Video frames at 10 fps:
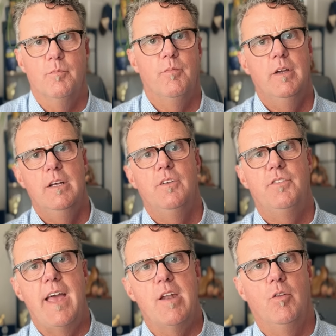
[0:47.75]
some
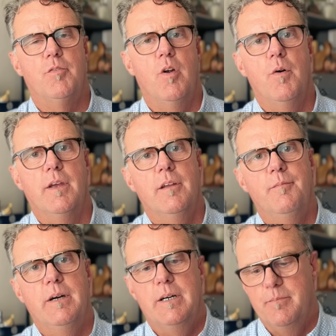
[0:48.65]
sandal throwing.
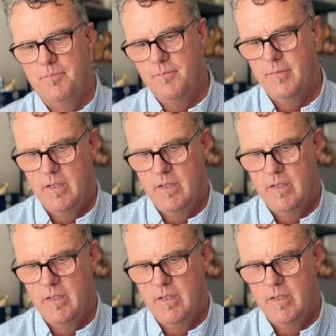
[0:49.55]
Um,